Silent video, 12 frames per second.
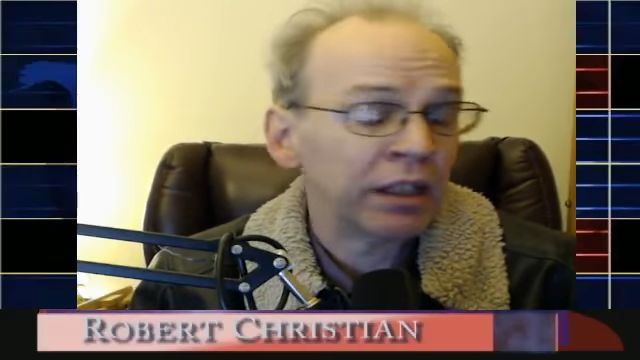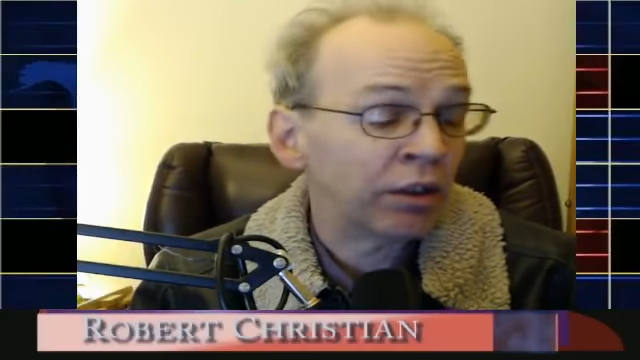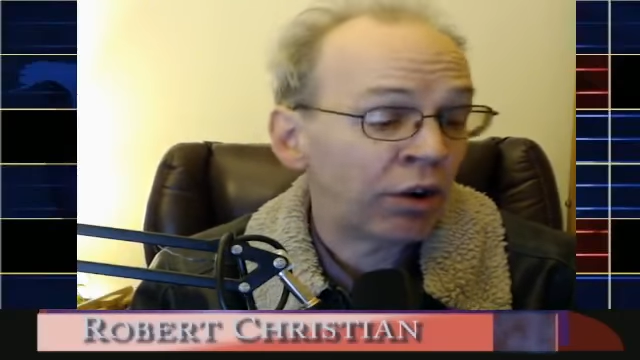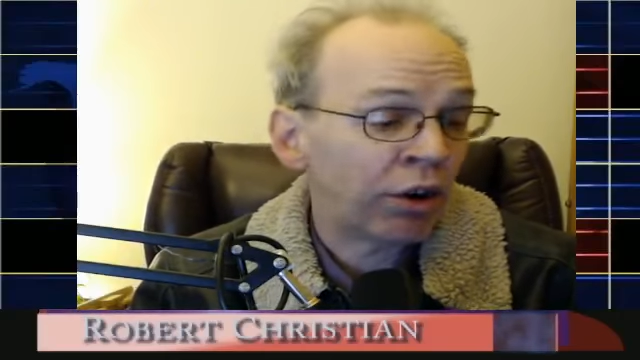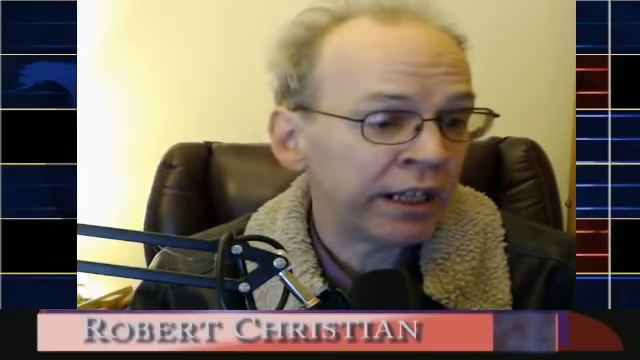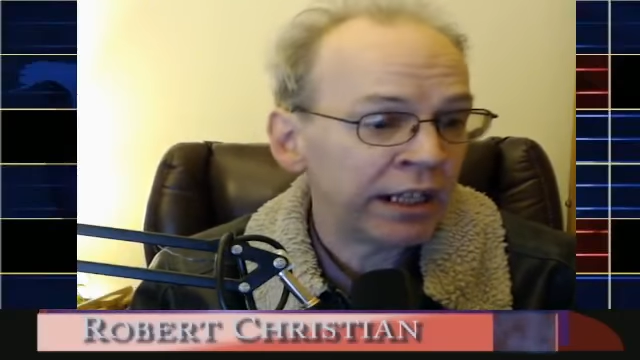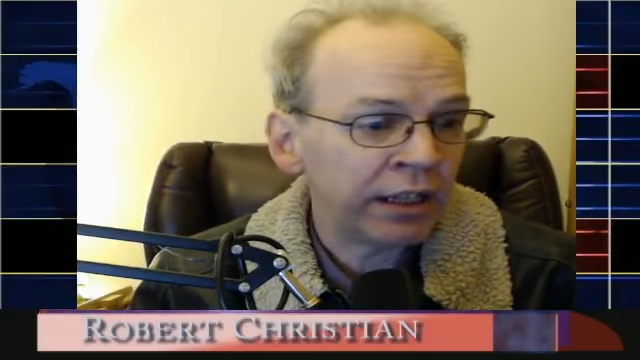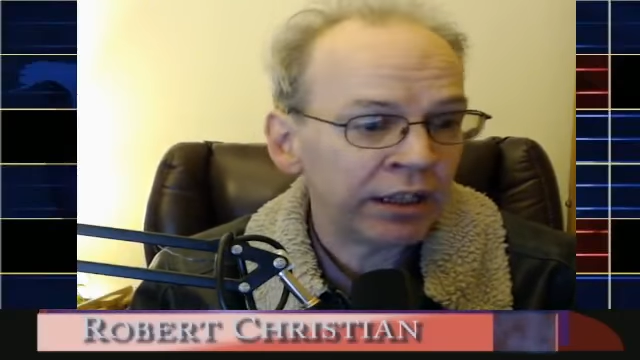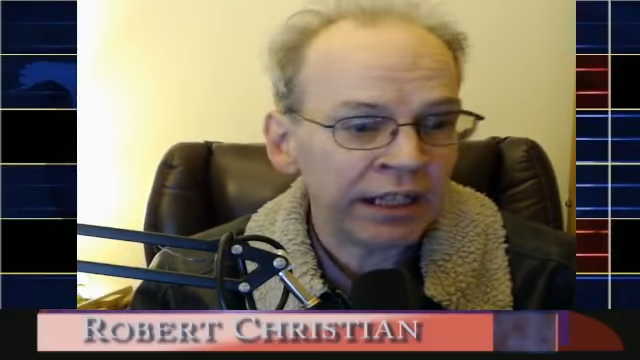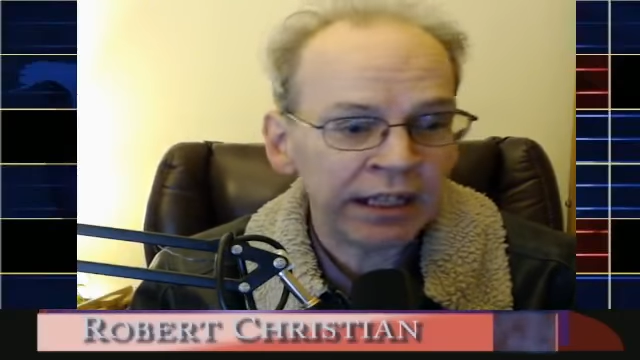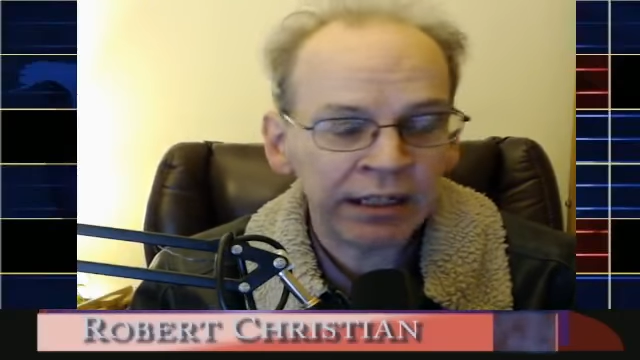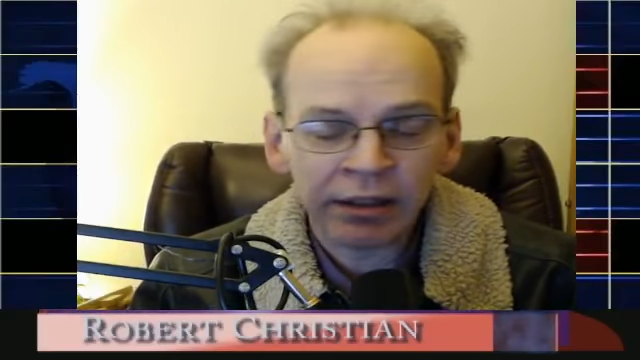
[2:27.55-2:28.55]
are the
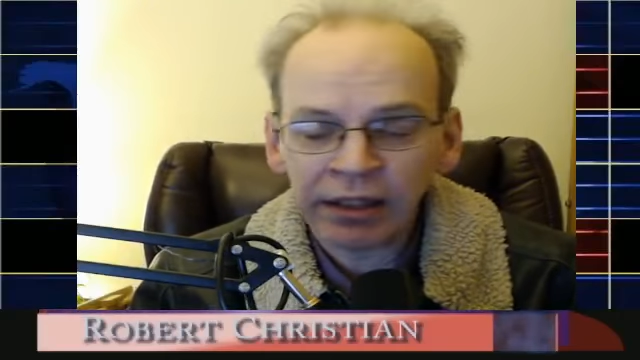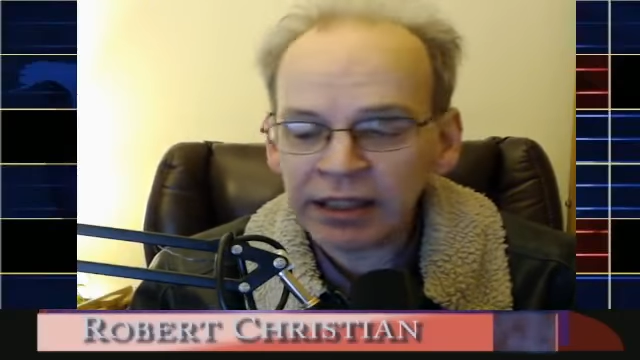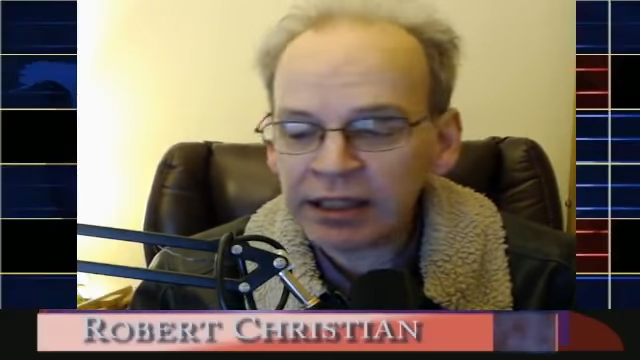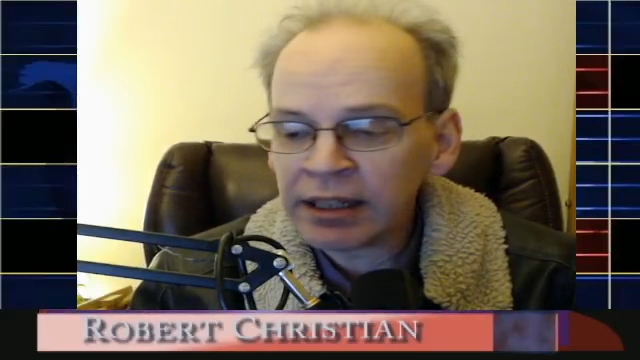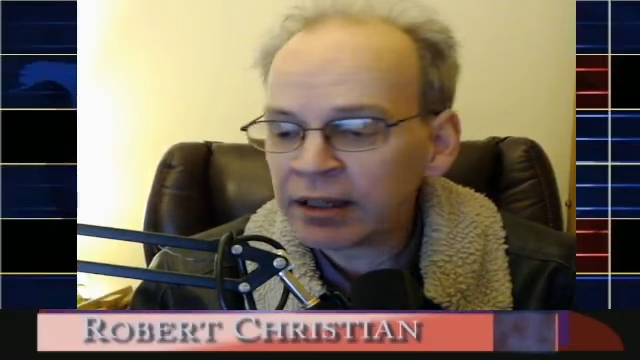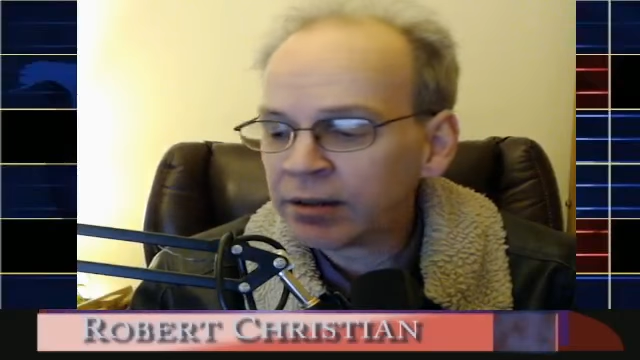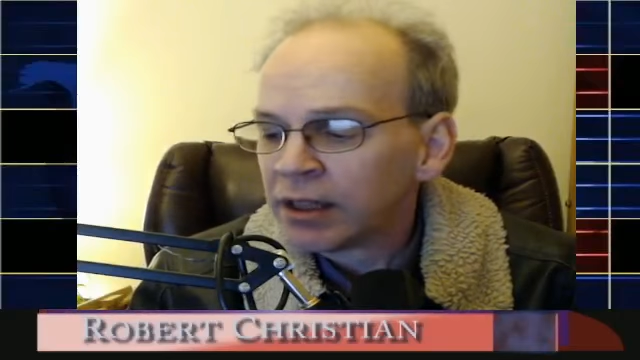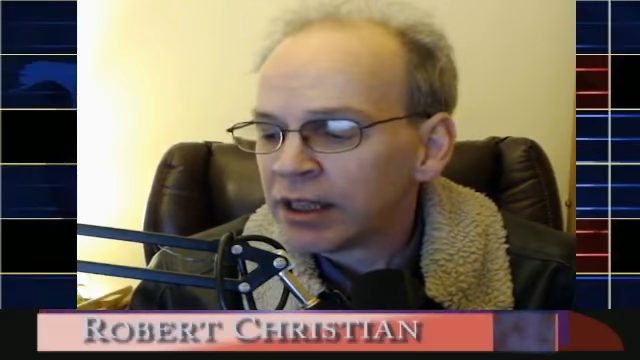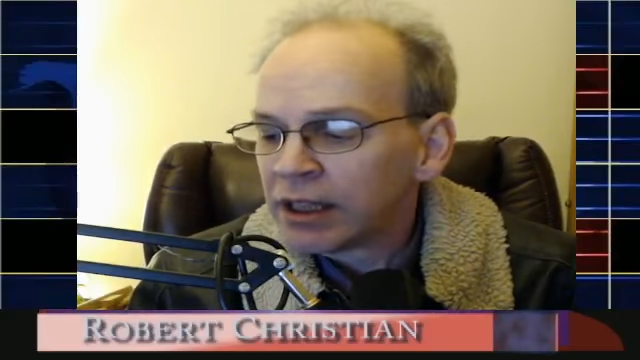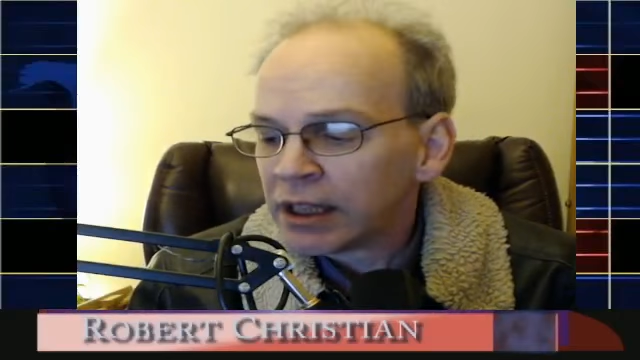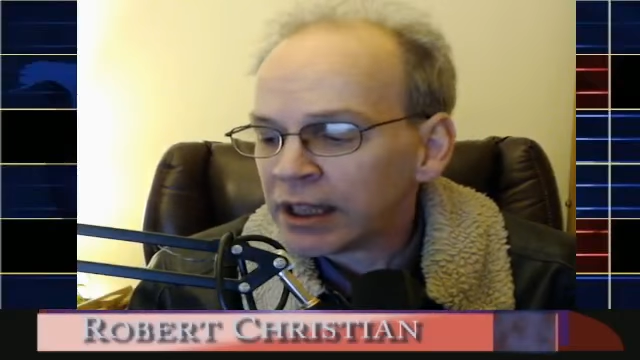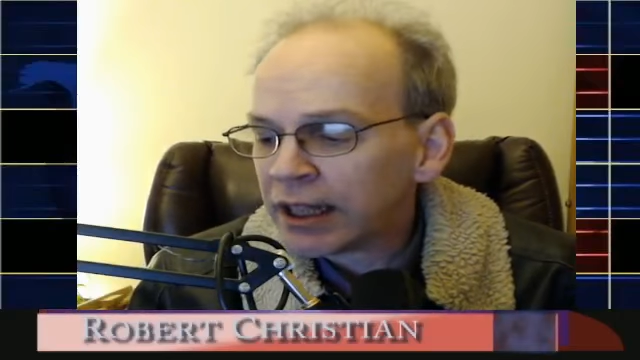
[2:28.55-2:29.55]
the the uh,
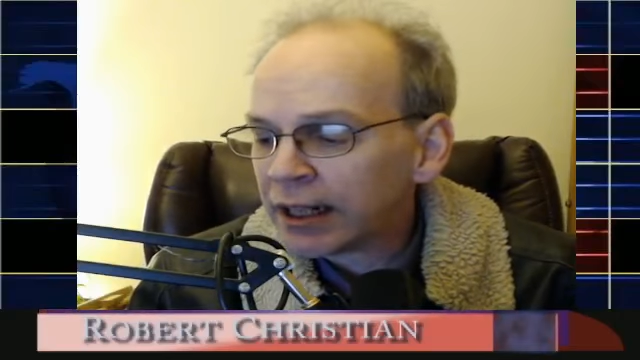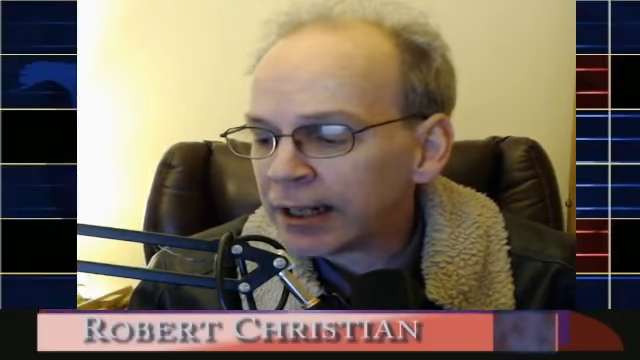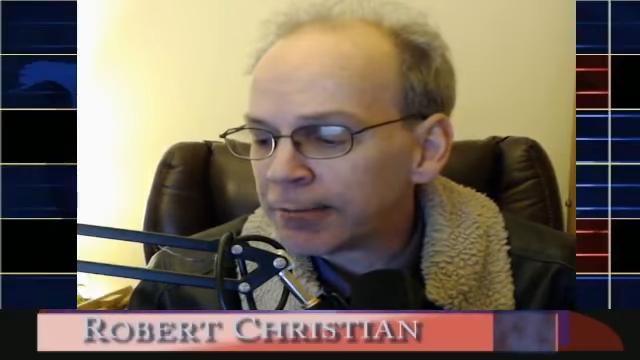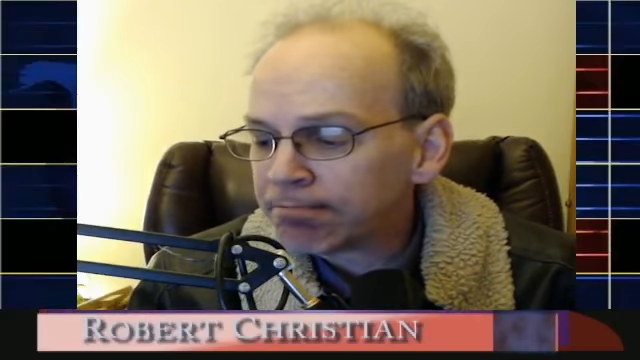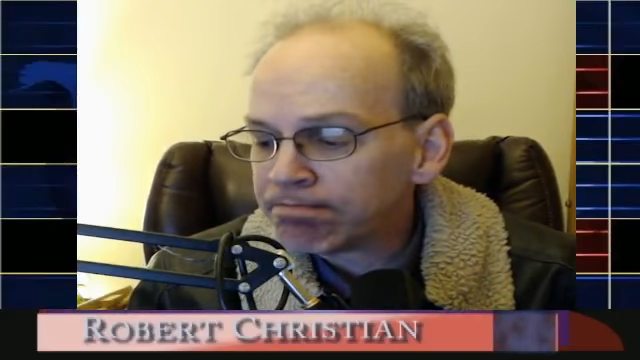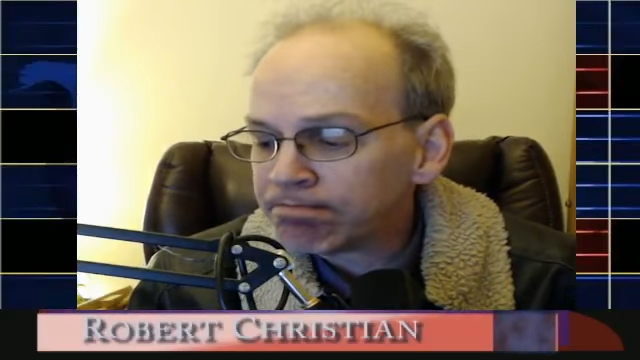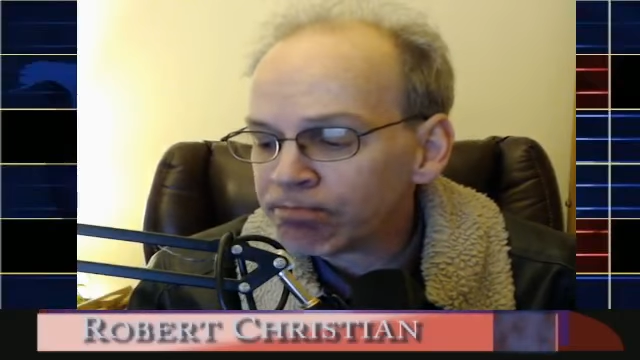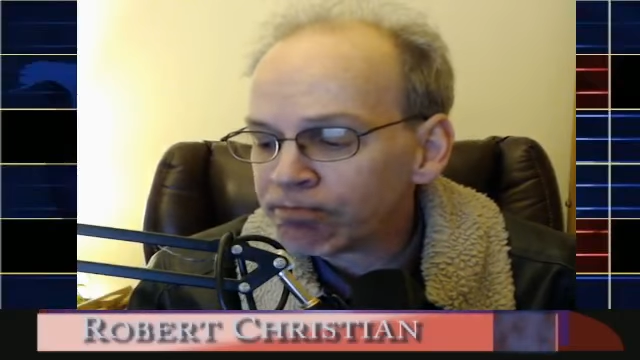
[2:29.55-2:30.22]
um,